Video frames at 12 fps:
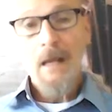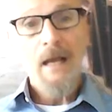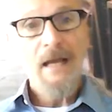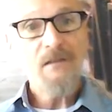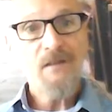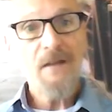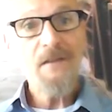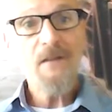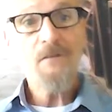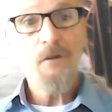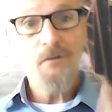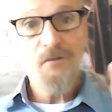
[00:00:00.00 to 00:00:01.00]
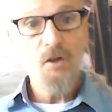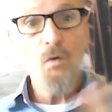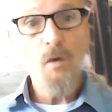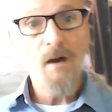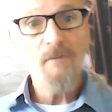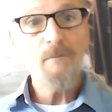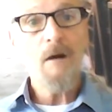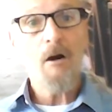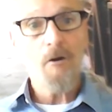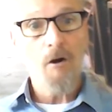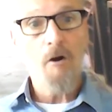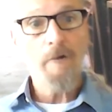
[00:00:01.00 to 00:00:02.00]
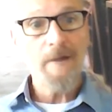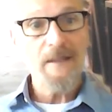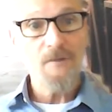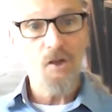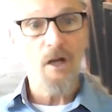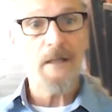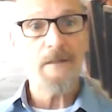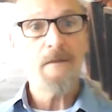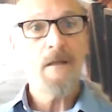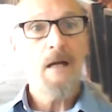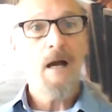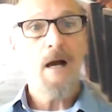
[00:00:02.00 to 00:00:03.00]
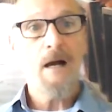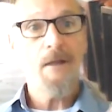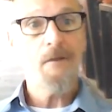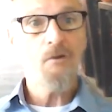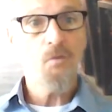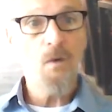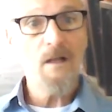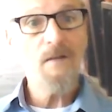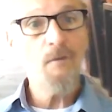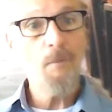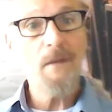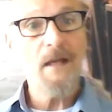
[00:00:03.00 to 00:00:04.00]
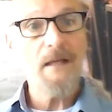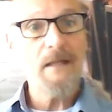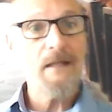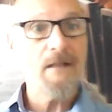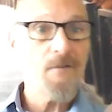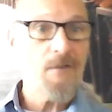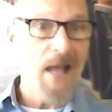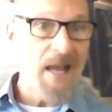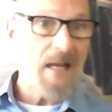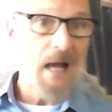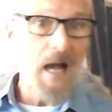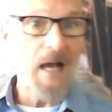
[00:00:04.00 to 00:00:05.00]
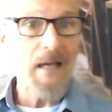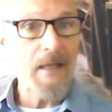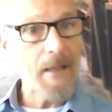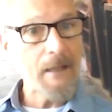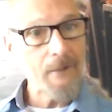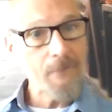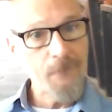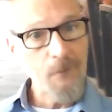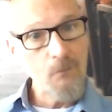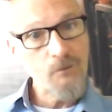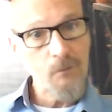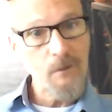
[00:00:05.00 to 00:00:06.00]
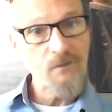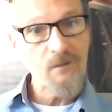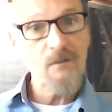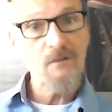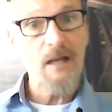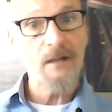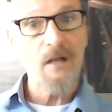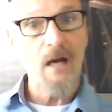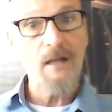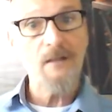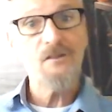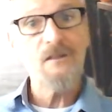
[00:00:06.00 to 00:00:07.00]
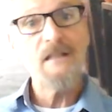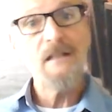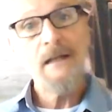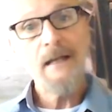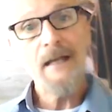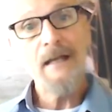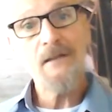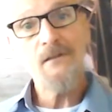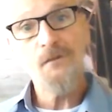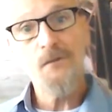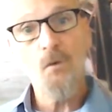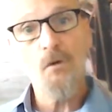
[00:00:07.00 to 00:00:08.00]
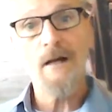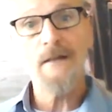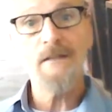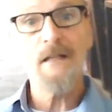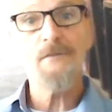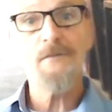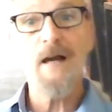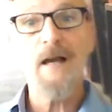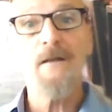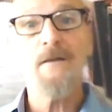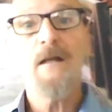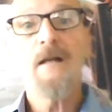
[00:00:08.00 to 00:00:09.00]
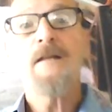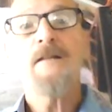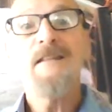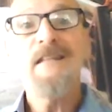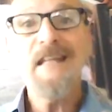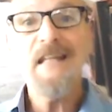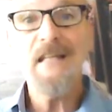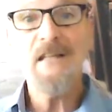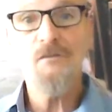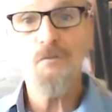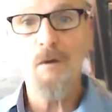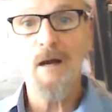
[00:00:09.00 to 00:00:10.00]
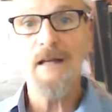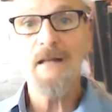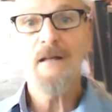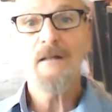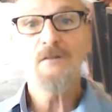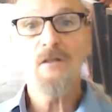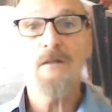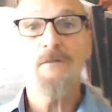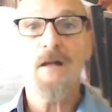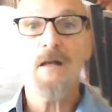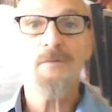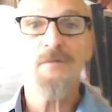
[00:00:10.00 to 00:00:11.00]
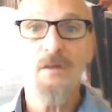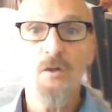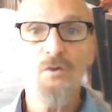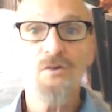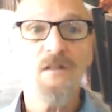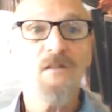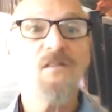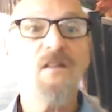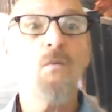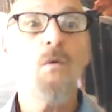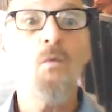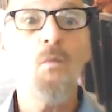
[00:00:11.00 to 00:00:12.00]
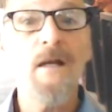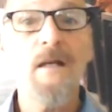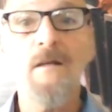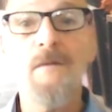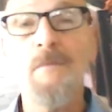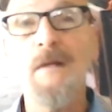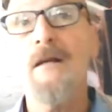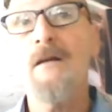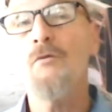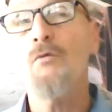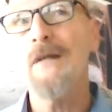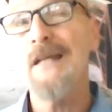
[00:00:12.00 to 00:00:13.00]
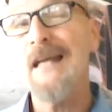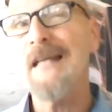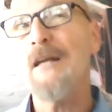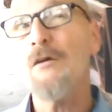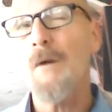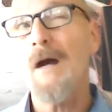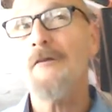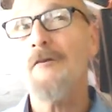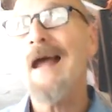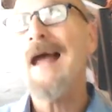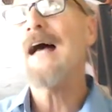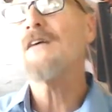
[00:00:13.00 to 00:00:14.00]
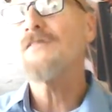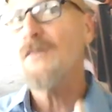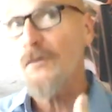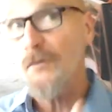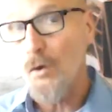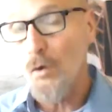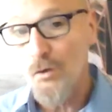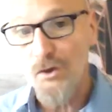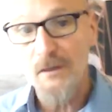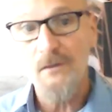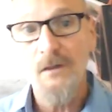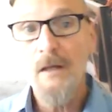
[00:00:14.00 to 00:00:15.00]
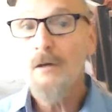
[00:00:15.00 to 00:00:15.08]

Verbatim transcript: he said that there's two of them are already done. Uh, there's one of them that is AI and futuristic technology. It's for identifying needs, right? To develop solutions, see what we can be creating rather as solutions.